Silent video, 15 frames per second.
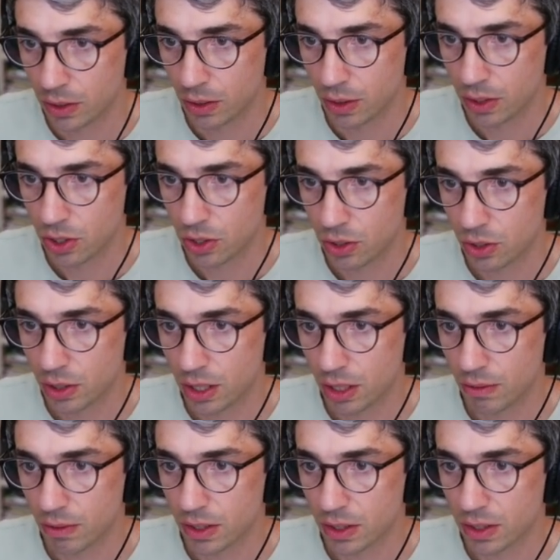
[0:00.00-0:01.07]
So this should
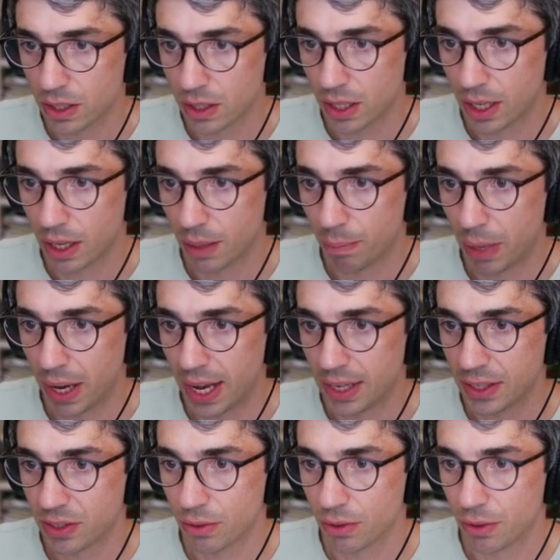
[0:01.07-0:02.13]
give us like a
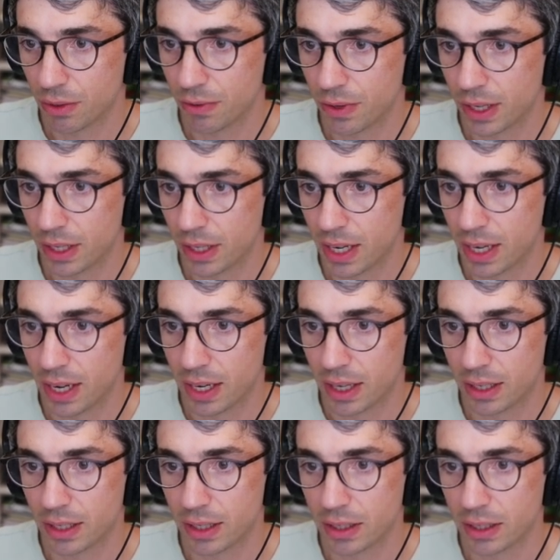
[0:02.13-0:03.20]
pass-through effect. Yeah,
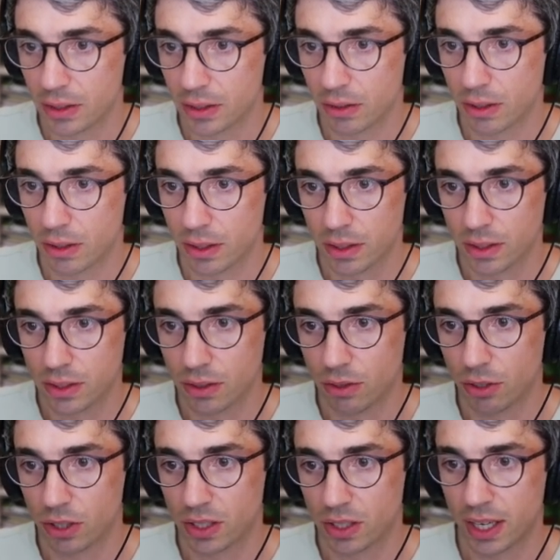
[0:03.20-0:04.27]
yeah, so there it is.
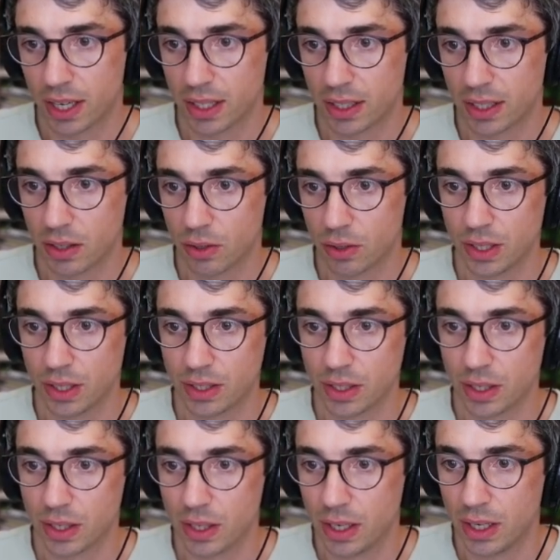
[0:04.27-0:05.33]
It looks like it's always
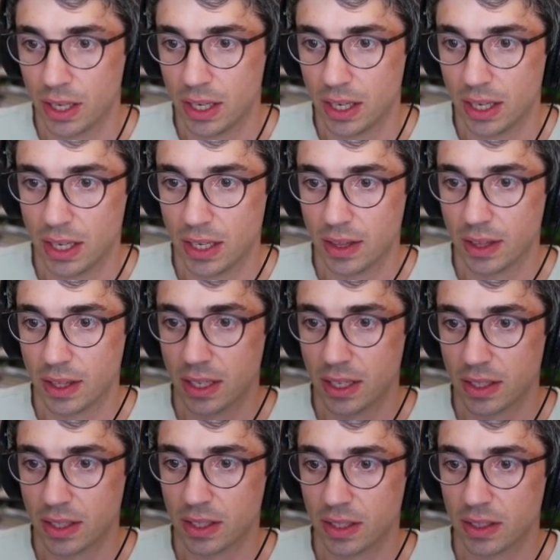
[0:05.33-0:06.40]
in the
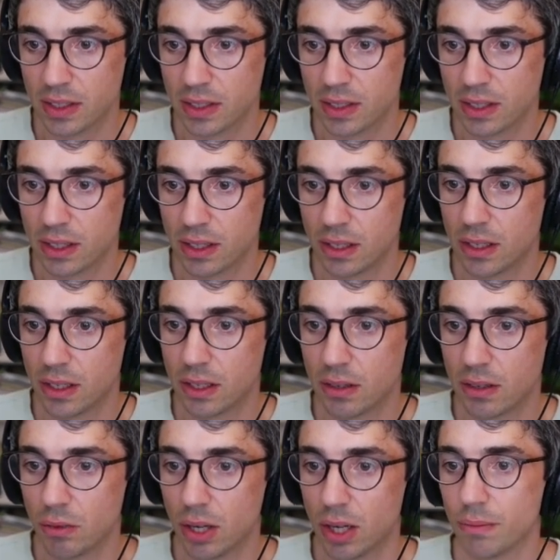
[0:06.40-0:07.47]
distance.
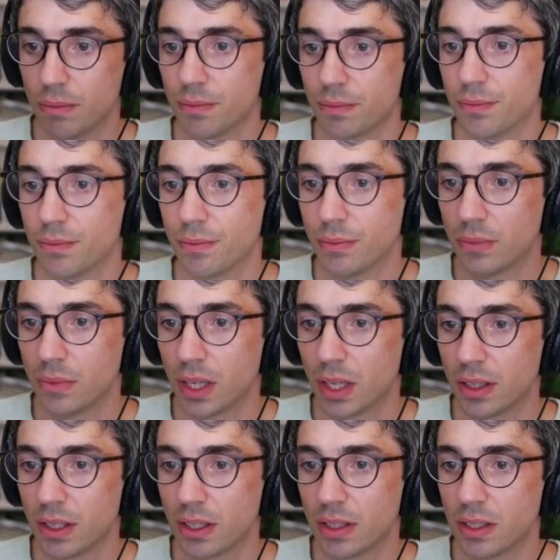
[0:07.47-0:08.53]
Well, not
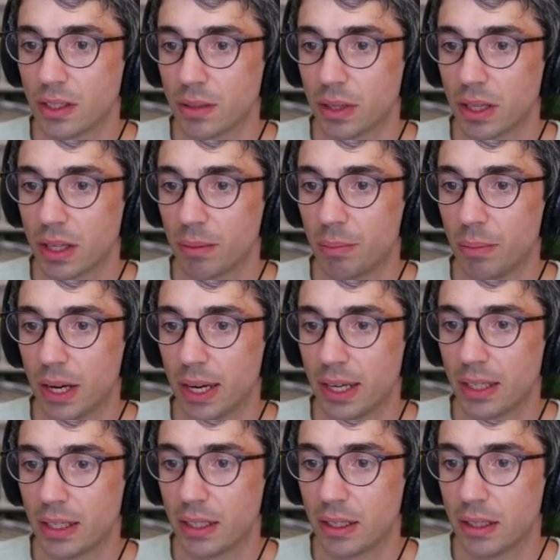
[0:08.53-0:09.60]
at the distance, but like
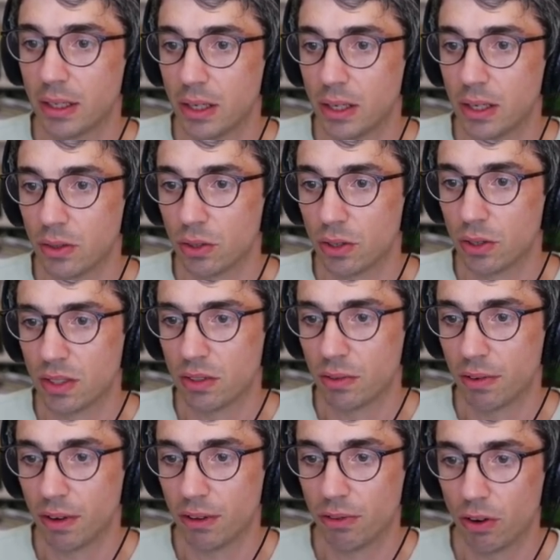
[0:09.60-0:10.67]
behind it. So it doesn't
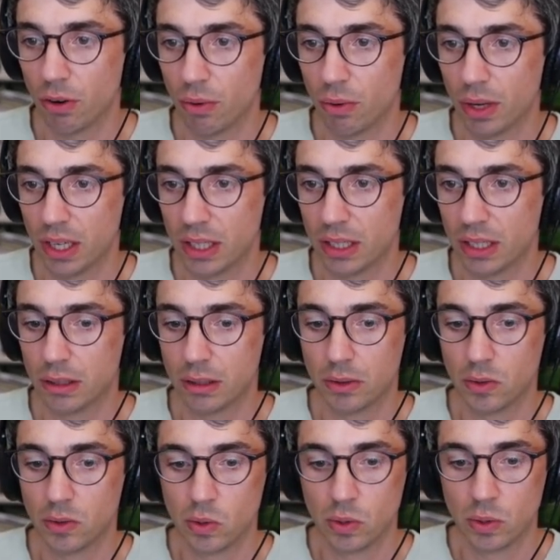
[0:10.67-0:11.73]
look very far away.
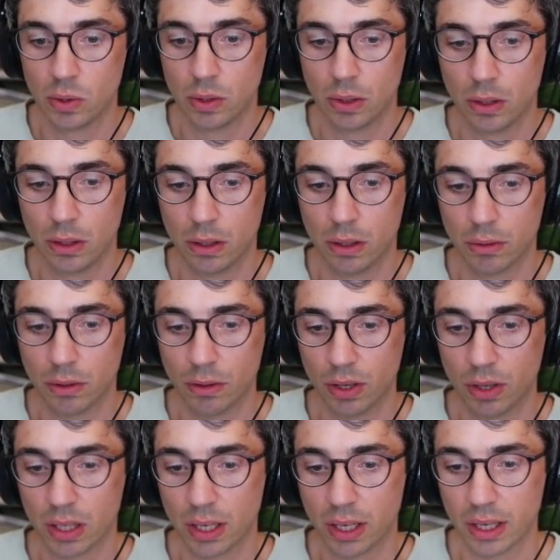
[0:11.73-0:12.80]
What
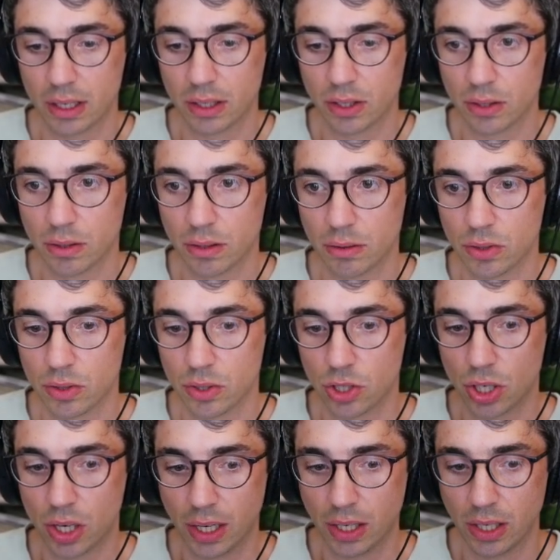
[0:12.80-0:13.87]
if we could like
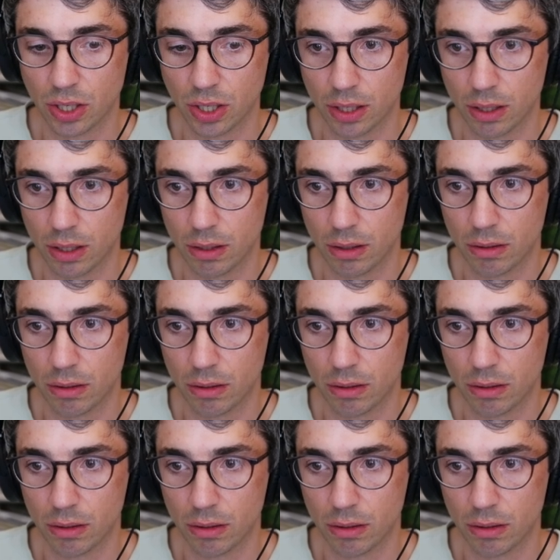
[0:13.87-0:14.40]
change it?